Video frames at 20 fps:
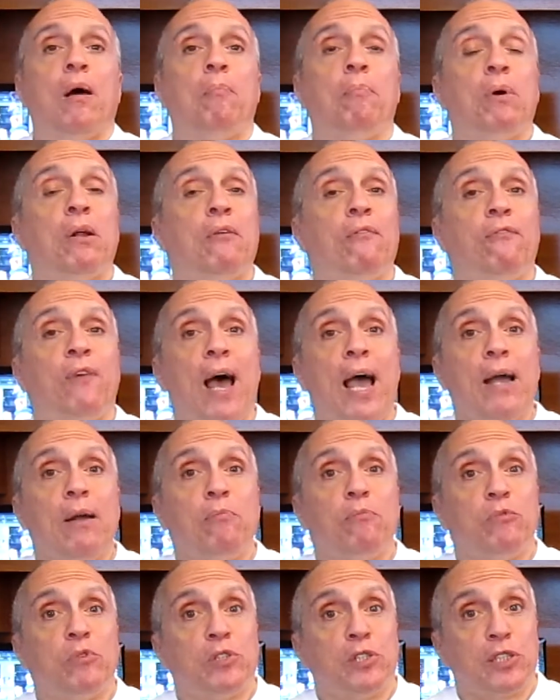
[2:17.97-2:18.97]
But if
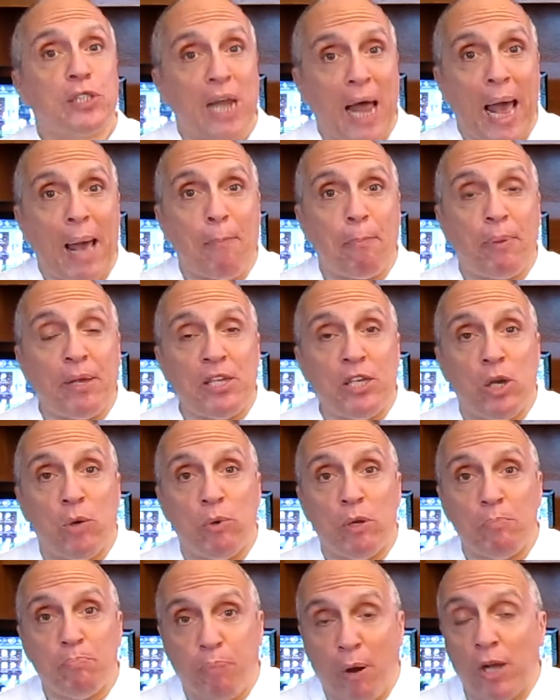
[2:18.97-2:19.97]
I'm slapping
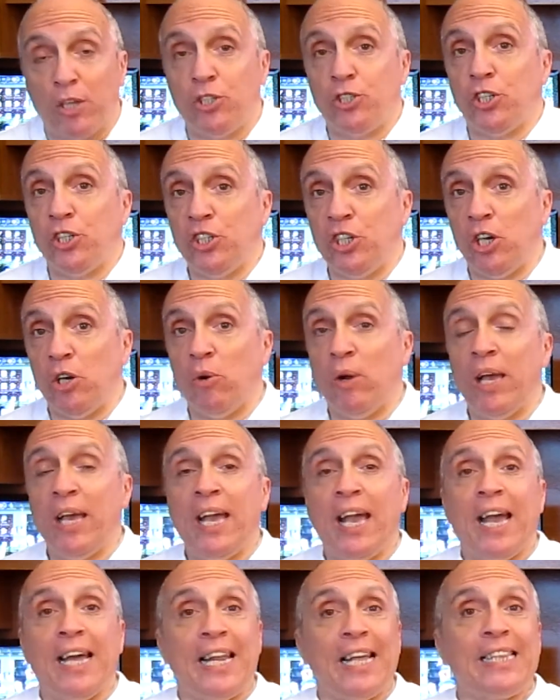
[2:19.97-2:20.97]
you and punching you,
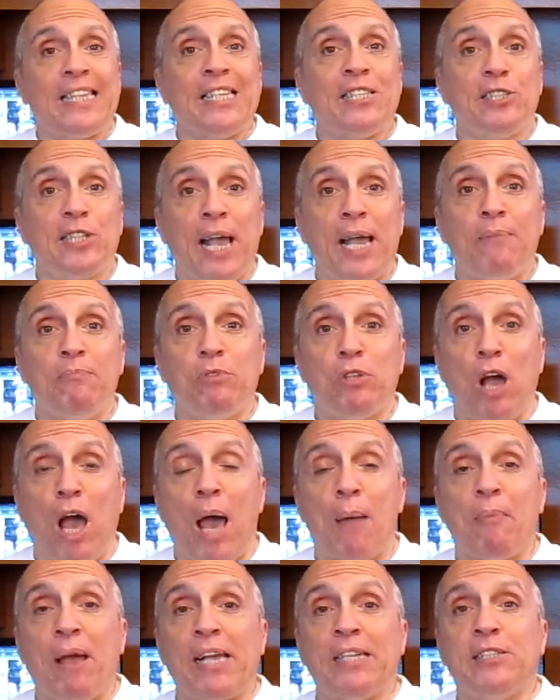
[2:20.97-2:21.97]
and at the same
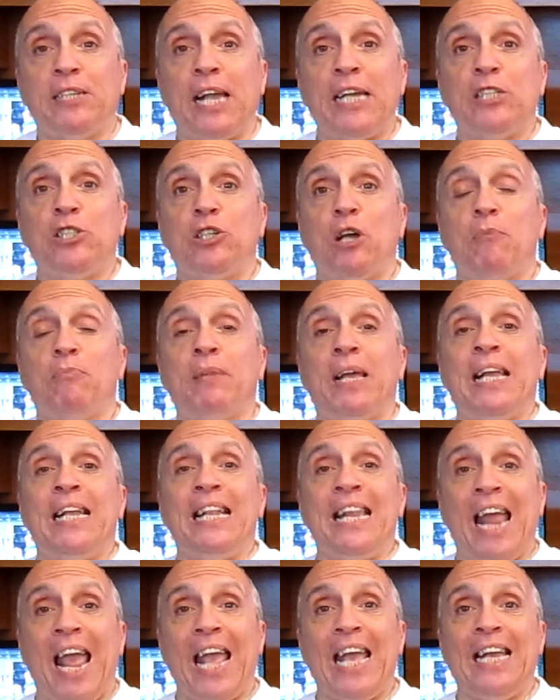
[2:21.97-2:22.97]
time I say
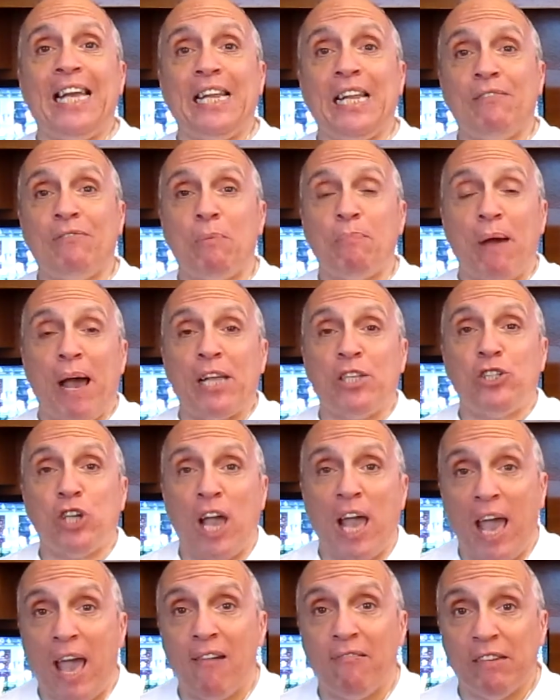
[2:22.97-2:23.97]
something negative about
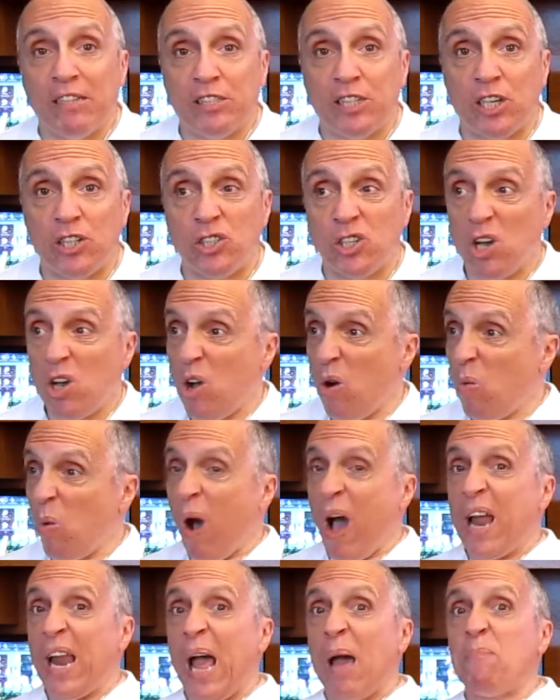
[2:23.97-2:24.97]
your heritage,
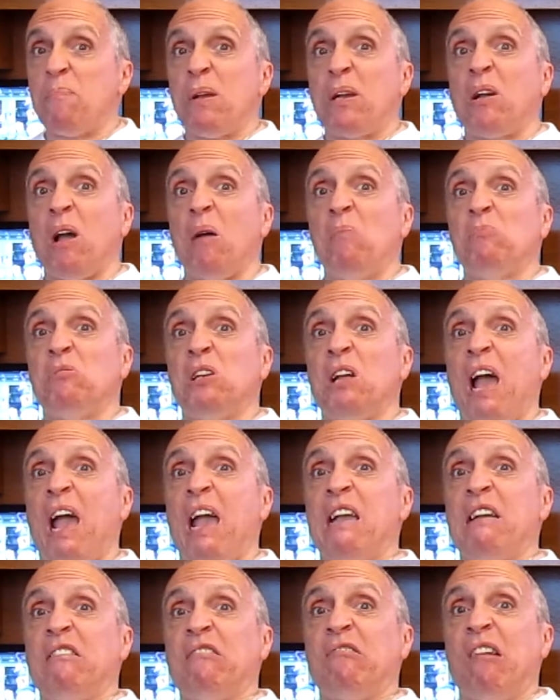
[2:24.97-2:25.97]
why that becomes a
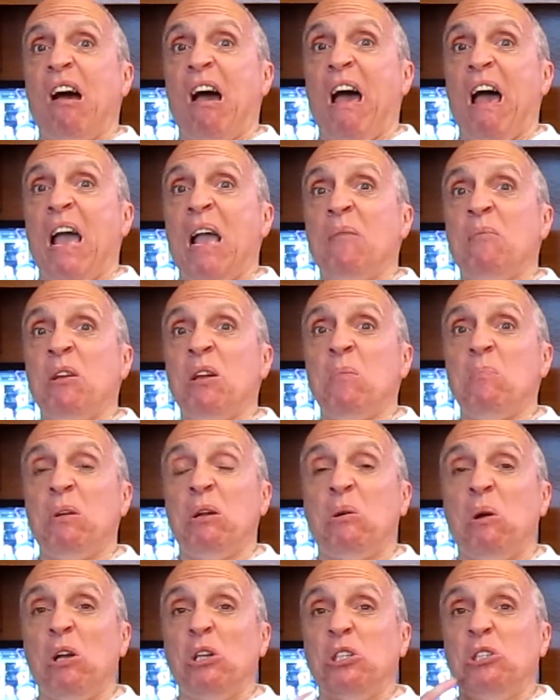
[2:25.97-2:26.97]
hate crime?
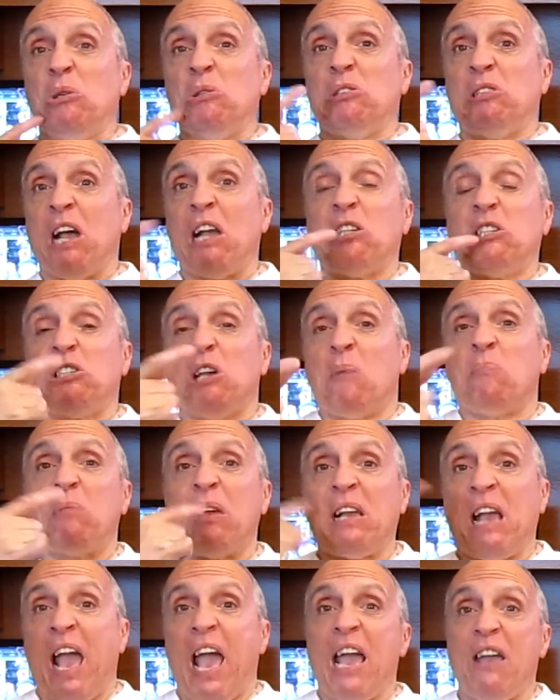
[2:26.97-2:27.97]
Because you said
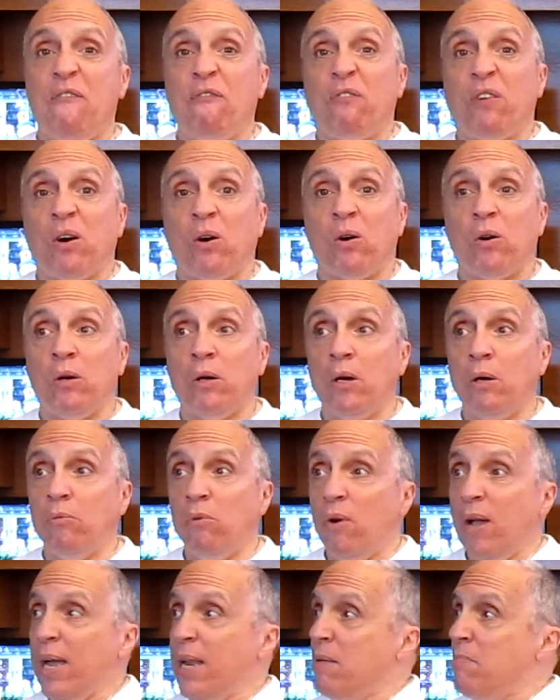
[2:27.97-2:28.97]
something hateful.
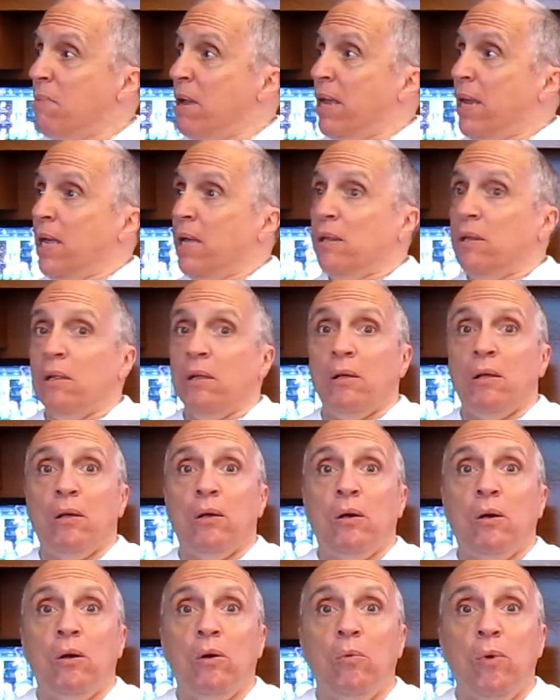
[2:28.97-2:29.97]
Wait a minute.
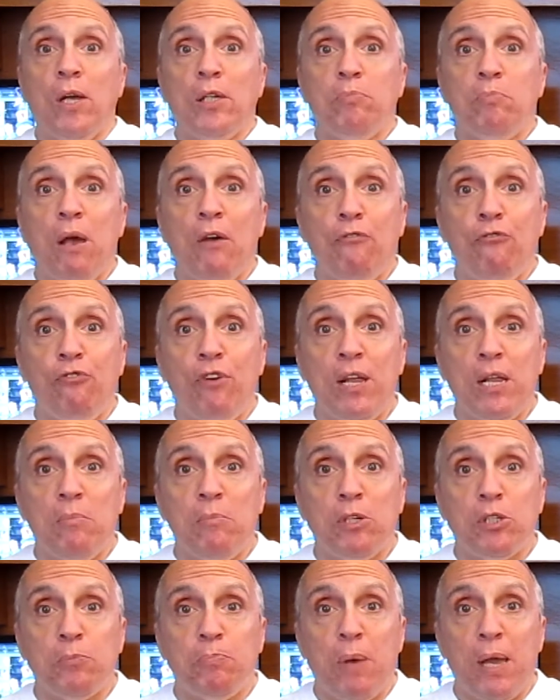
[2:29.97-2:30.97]
Where's my
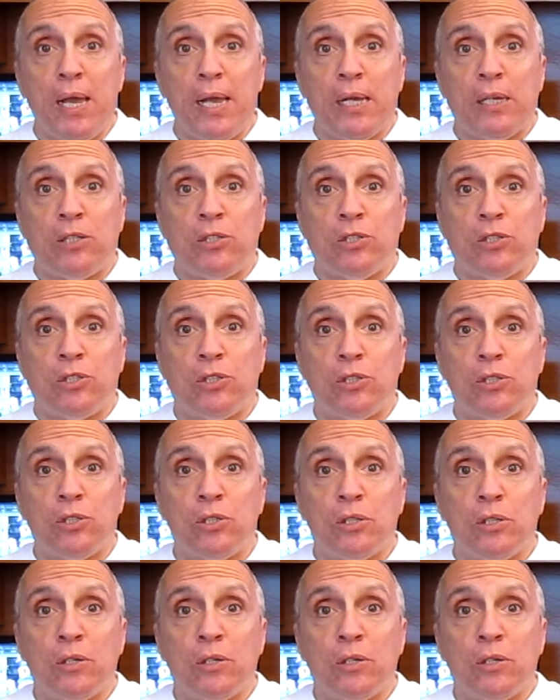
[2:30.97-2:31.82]
freedom of speech?